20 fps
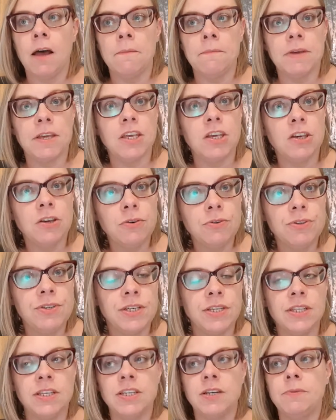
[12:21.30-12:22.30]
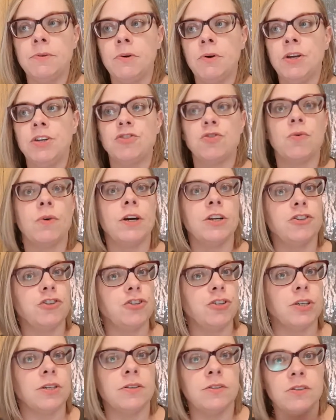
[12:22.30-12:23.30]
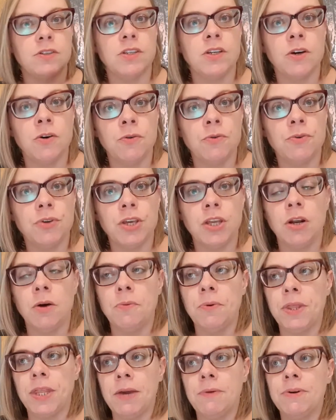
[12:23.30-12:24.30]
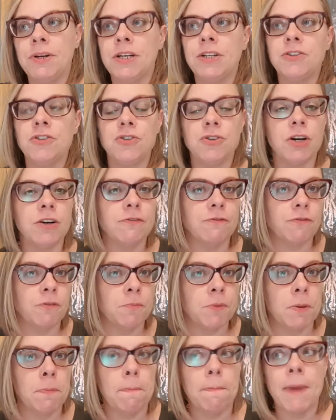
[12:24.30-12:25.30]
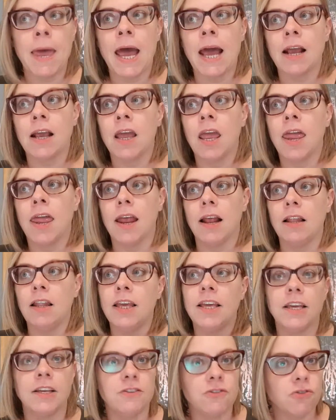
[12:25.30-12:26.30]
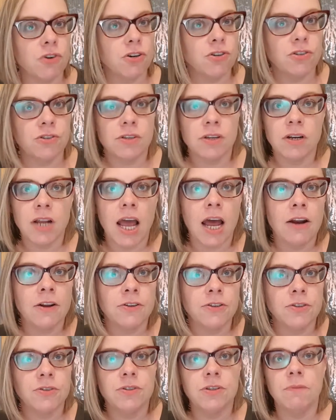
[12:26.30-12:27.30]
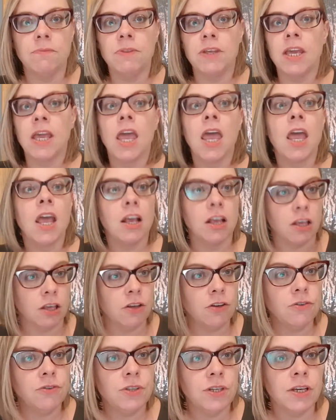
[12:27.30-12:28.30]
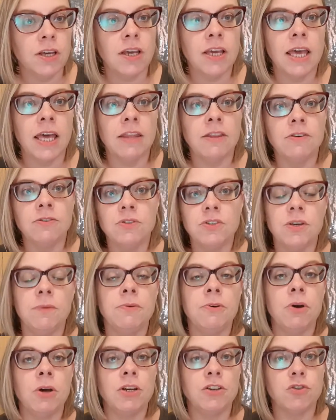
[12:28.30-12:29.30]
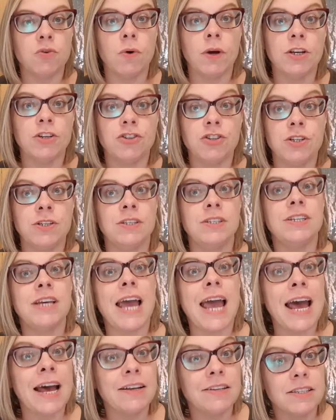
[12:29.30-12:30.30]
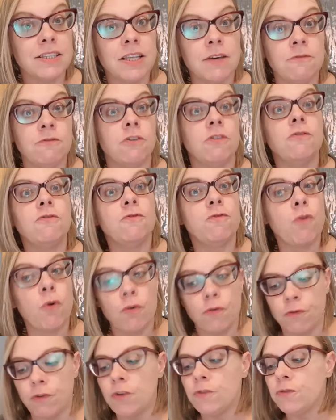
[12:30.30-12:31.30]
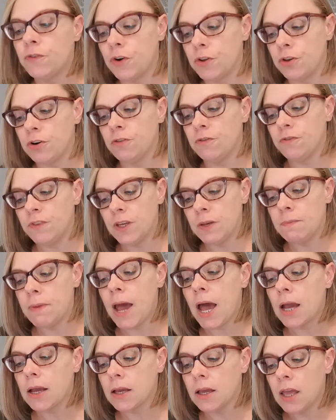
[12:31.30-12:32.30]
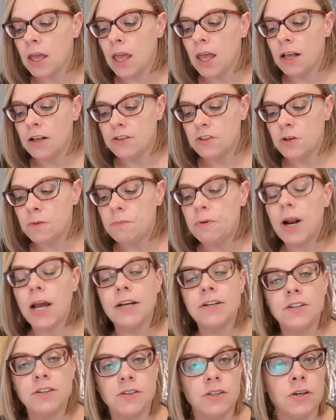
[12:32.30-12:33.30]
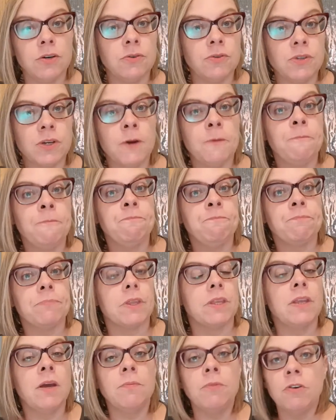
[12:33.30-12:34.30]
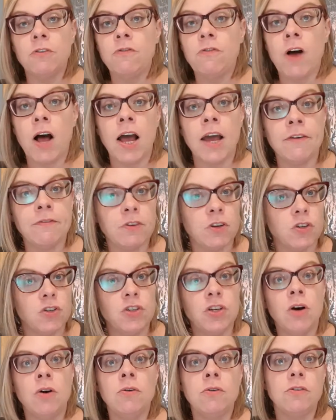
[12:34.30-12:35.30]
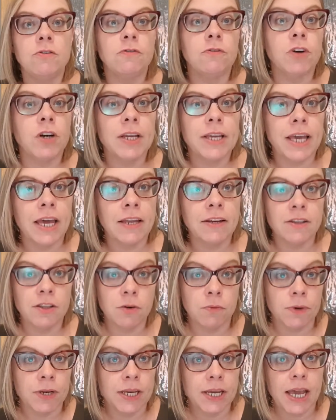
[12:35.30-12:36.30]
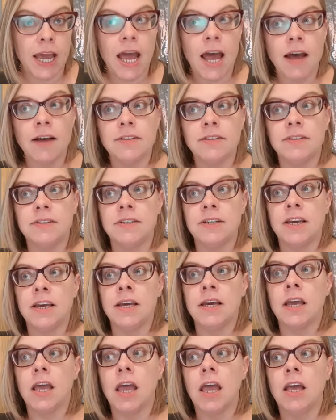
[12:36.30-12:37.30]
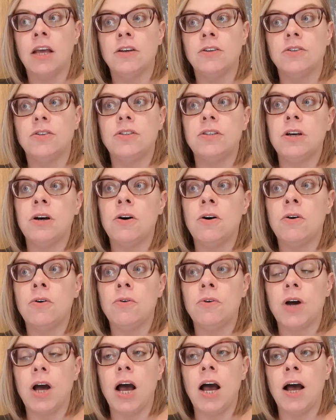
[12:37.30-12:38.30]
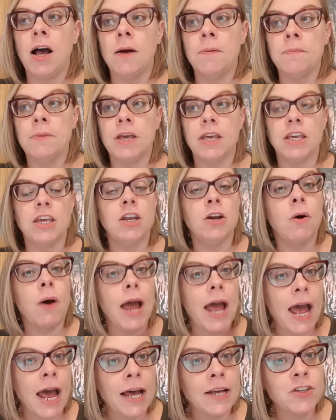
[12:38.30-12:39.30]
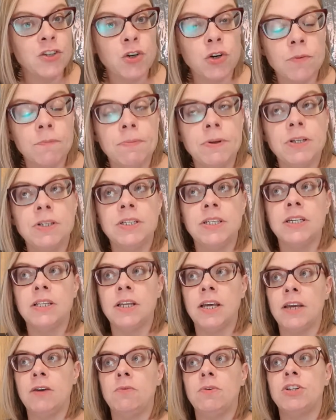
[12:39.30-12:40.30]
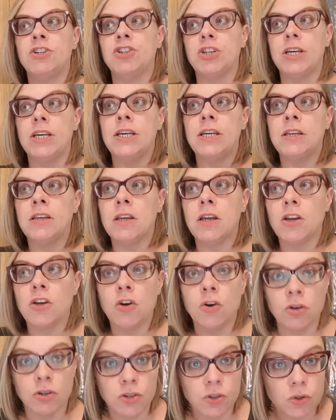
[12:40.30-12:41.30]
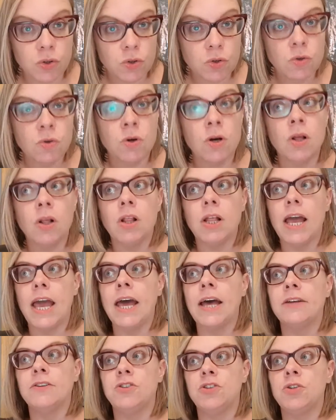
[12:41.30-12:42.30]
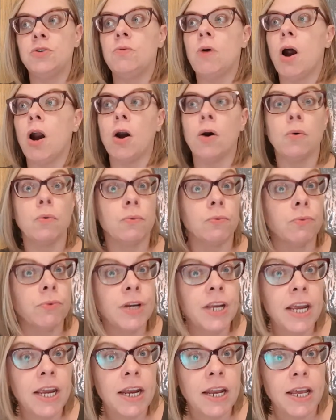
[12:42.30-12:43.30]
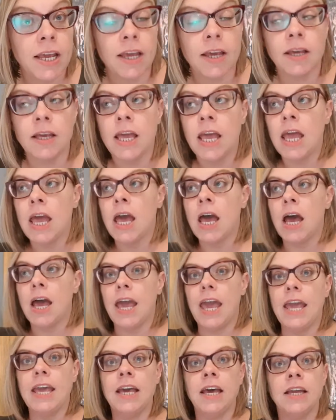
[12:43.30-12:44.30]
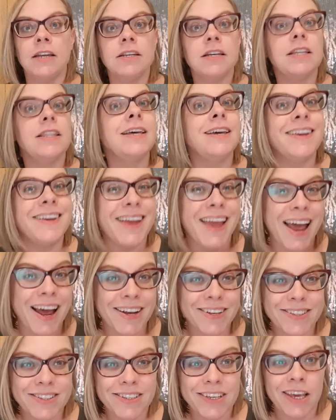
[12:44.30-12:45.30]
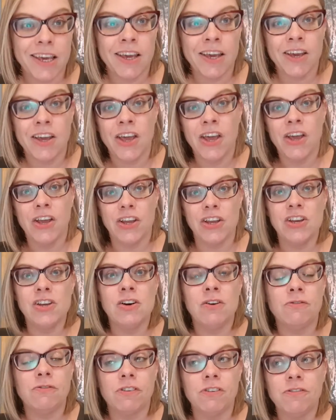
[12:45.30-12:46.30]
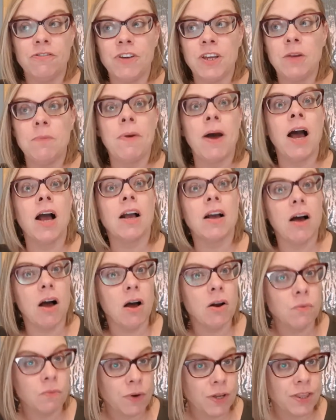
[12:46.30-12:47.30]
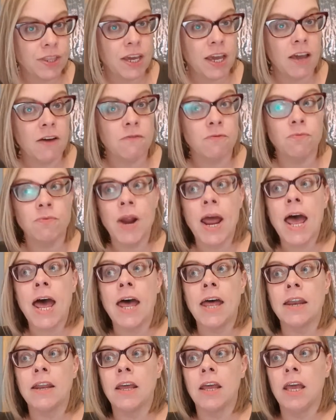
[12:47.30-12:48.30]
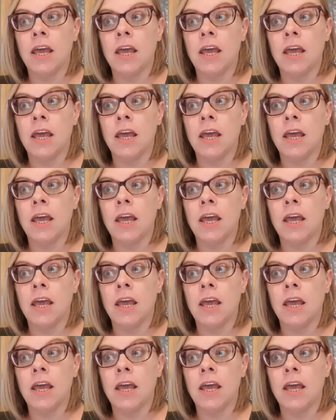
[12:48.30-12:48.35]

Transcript: using the WH questions. So, when they would illustrate for me back, like instructions on how to do something, using again those WH questions to ask them for further feedback. So practice those. Number 5, don't forget the recasting. So, as you're building language in your school, as you are reading and then asking, for feedback on what they have read,